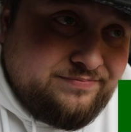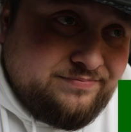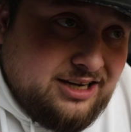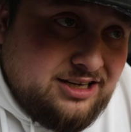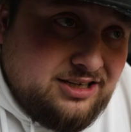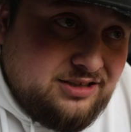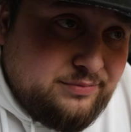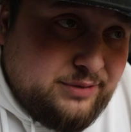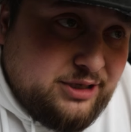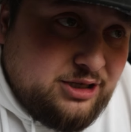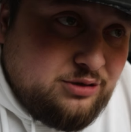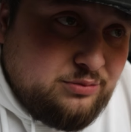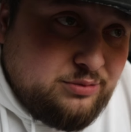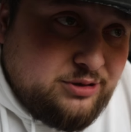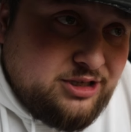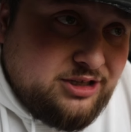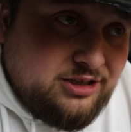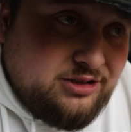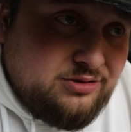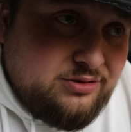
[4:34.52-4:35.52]
I love my
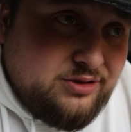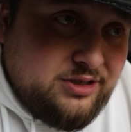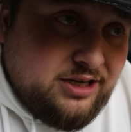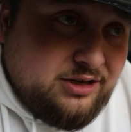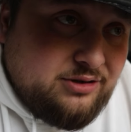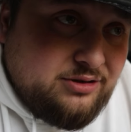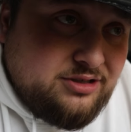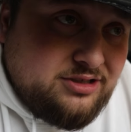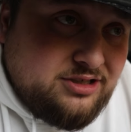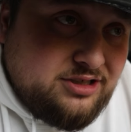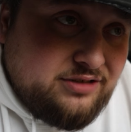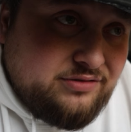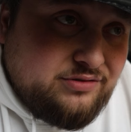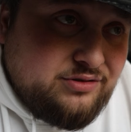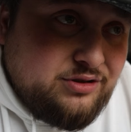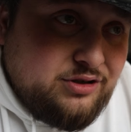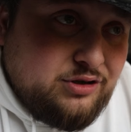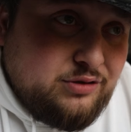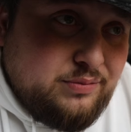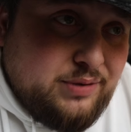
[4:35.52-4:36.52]
home country. I would love
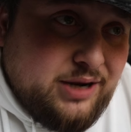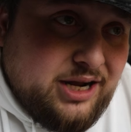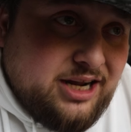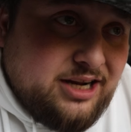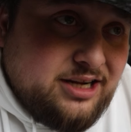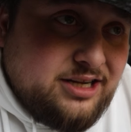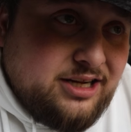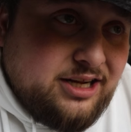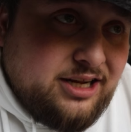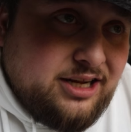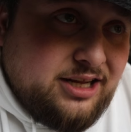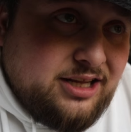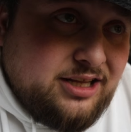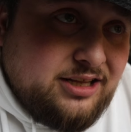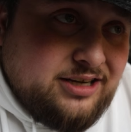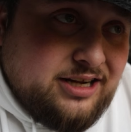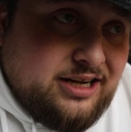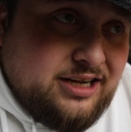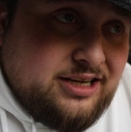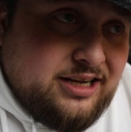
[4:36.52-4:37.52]
to go back and
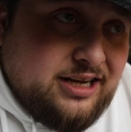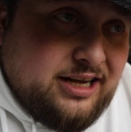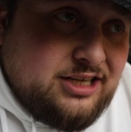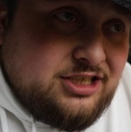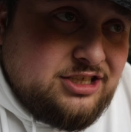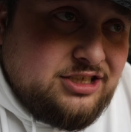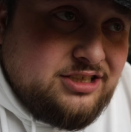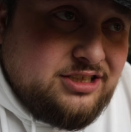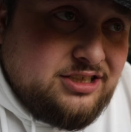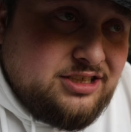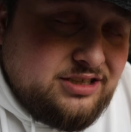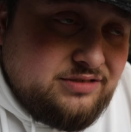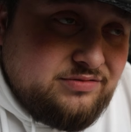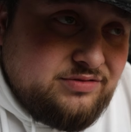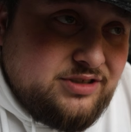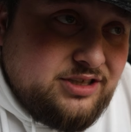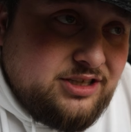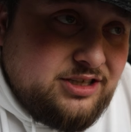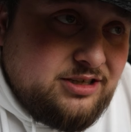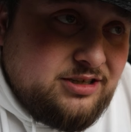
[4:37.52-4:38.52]
like actually
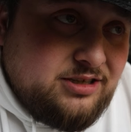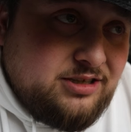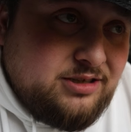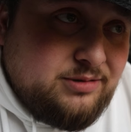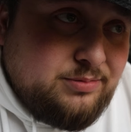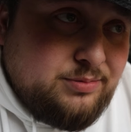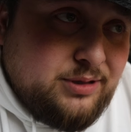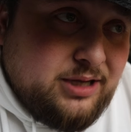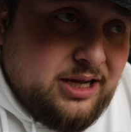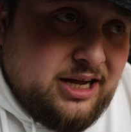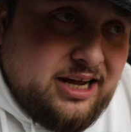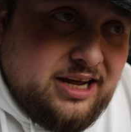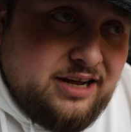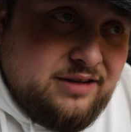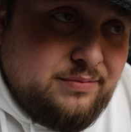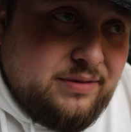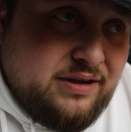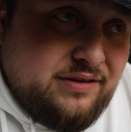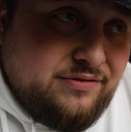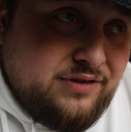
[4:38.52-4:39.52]
live there. I
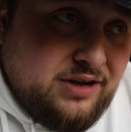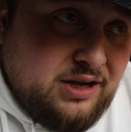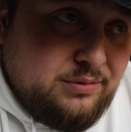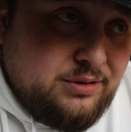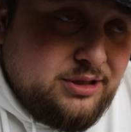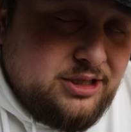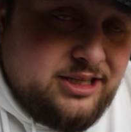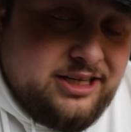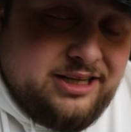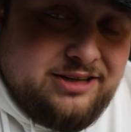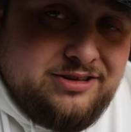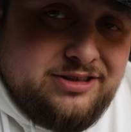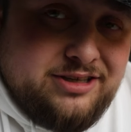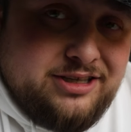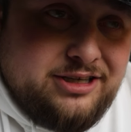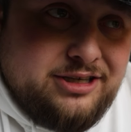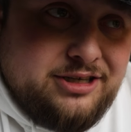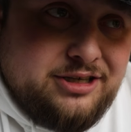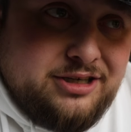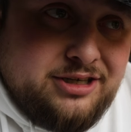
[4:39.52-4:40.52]
have my family down
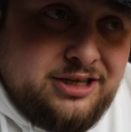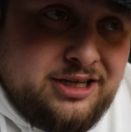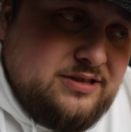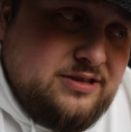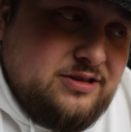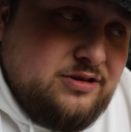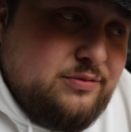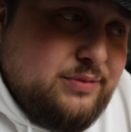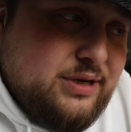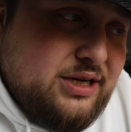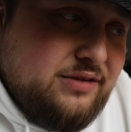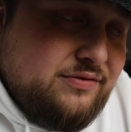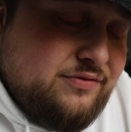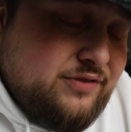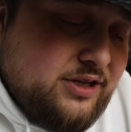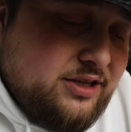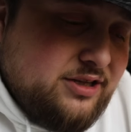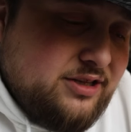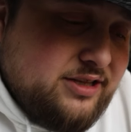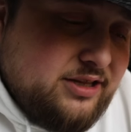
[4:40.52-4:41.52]
there. So many
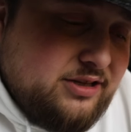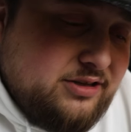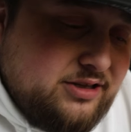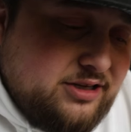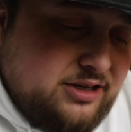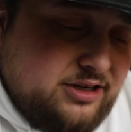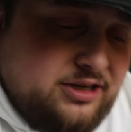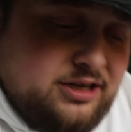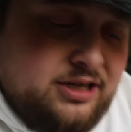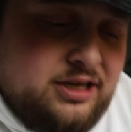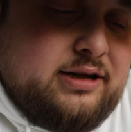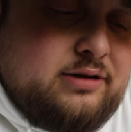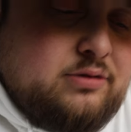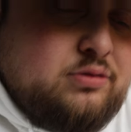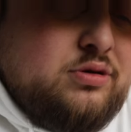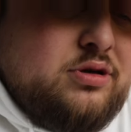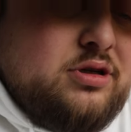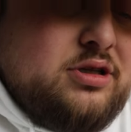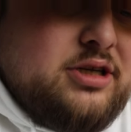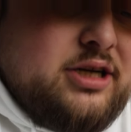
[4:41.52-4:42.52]
things down there
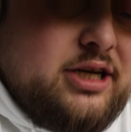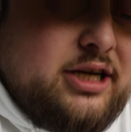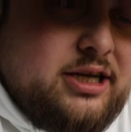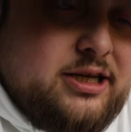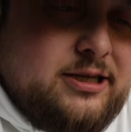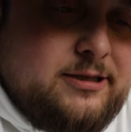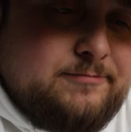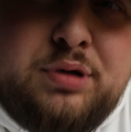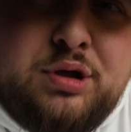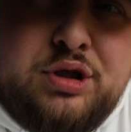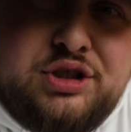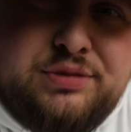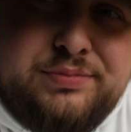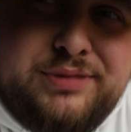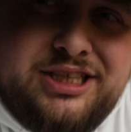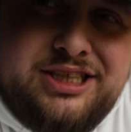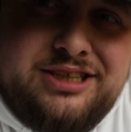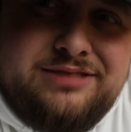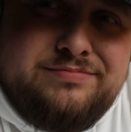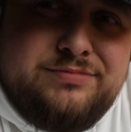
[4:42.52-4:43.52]
that would like push
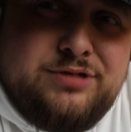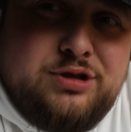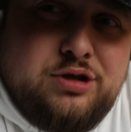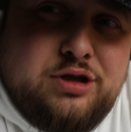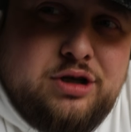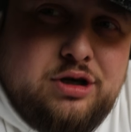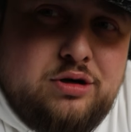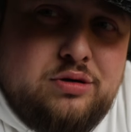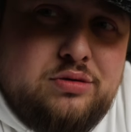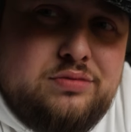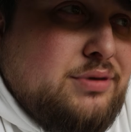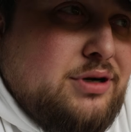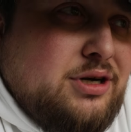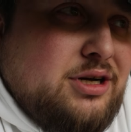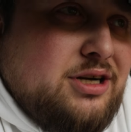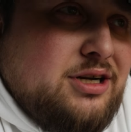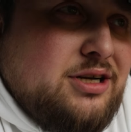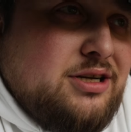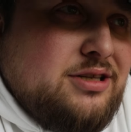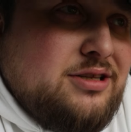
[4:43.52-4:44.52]
me to go.
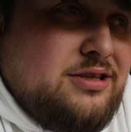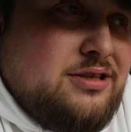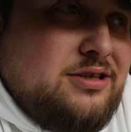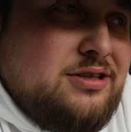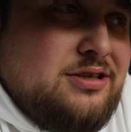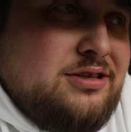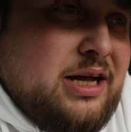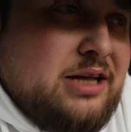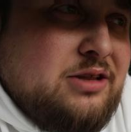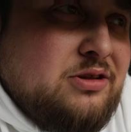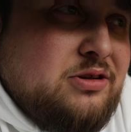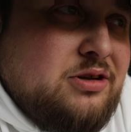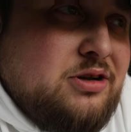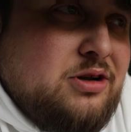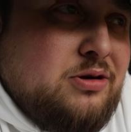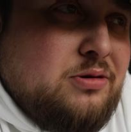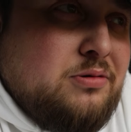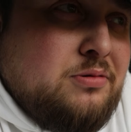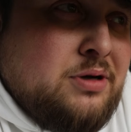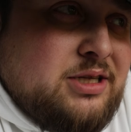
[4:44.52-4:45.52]
But I don't
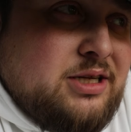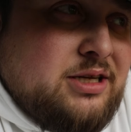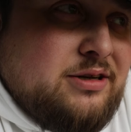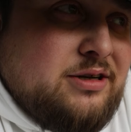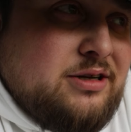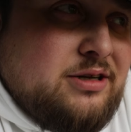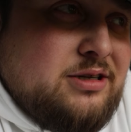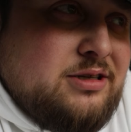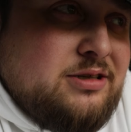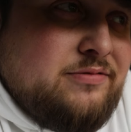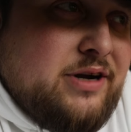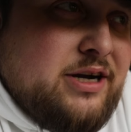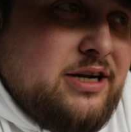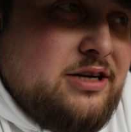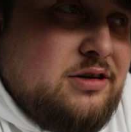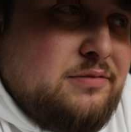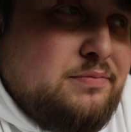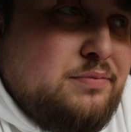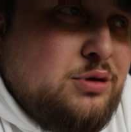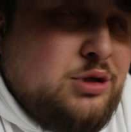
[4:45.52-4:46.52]
know. The
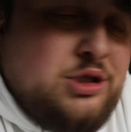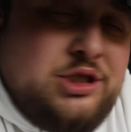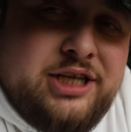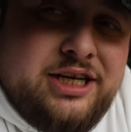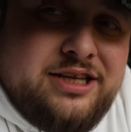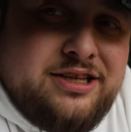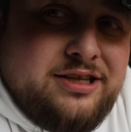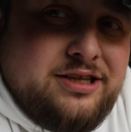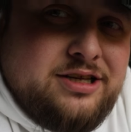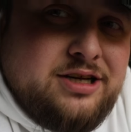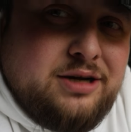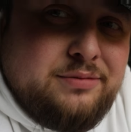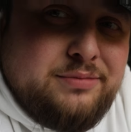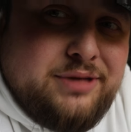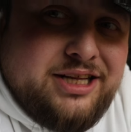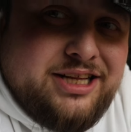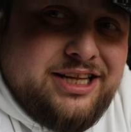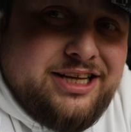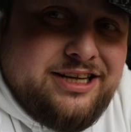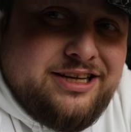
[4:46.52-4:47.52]
final push hasn't come
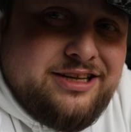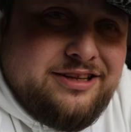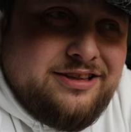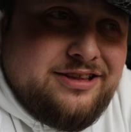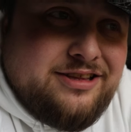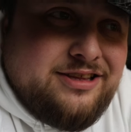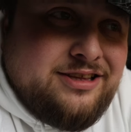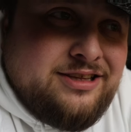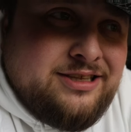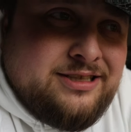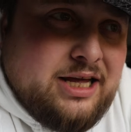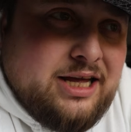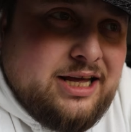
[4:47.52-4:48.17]
yet, I guess.